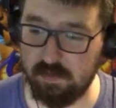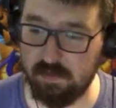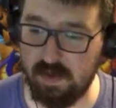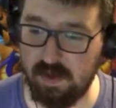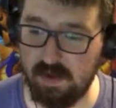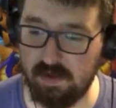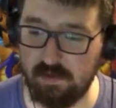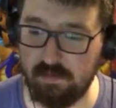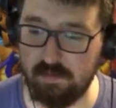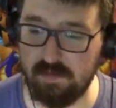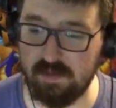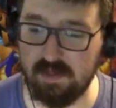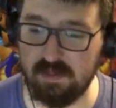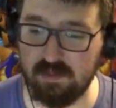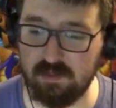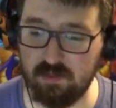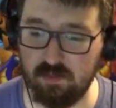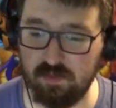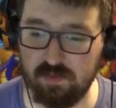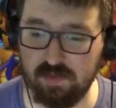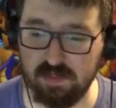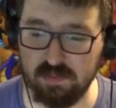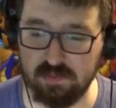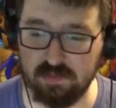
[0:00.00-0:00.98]
Come on, let me get
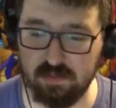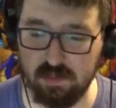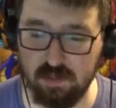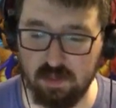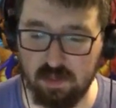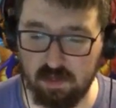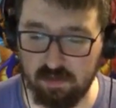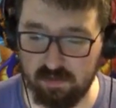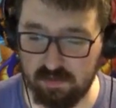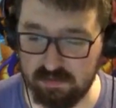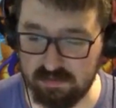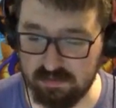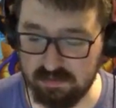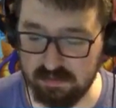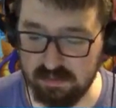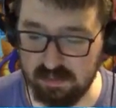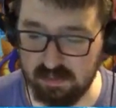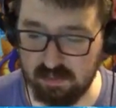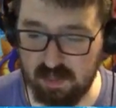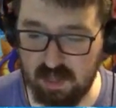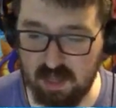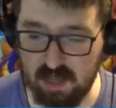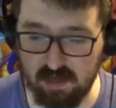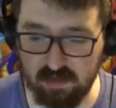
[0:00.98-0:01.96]
through this. This is
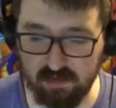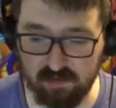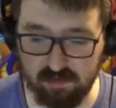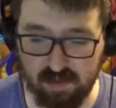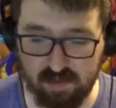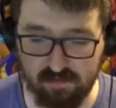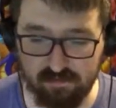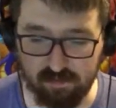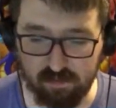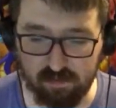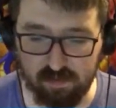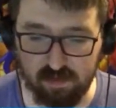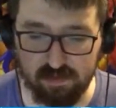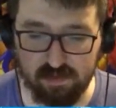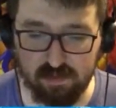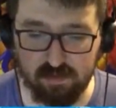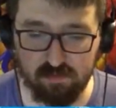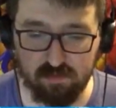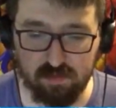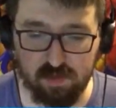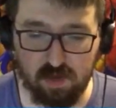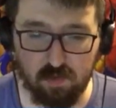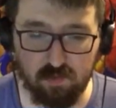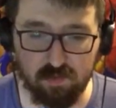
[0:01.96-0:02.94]
a long level. I
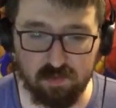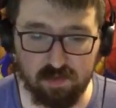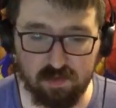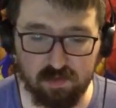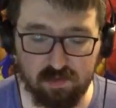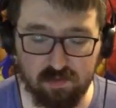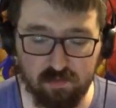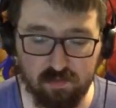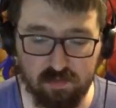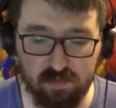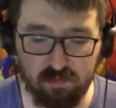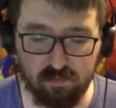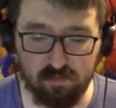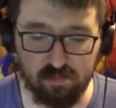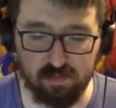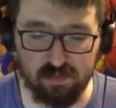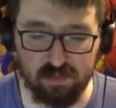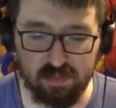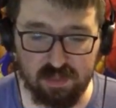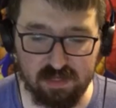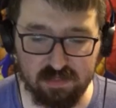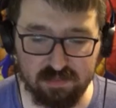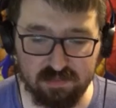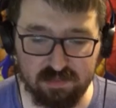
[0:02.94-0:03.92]
didn't know. I didn't really
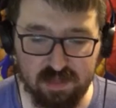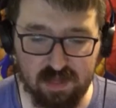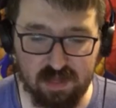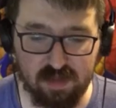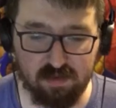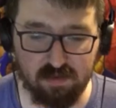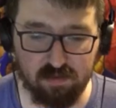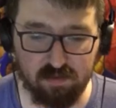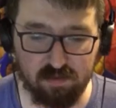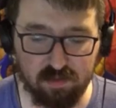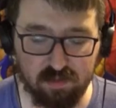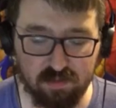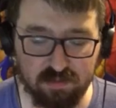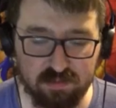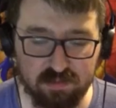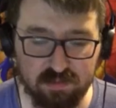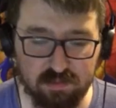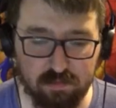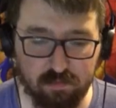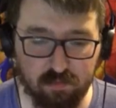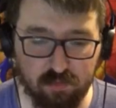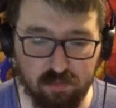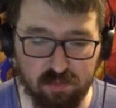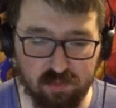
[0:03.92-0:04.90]
realize that.
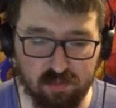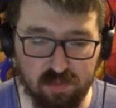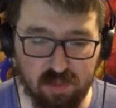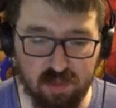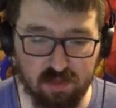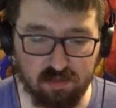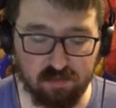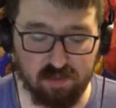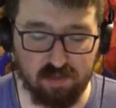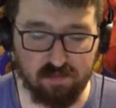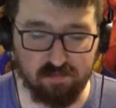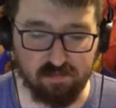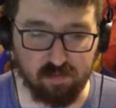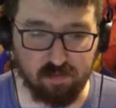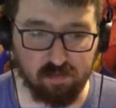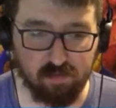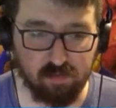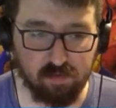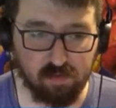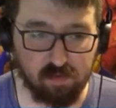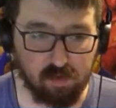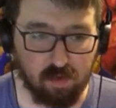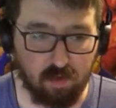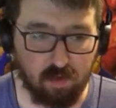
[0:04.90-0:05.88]
this is a pretty long level.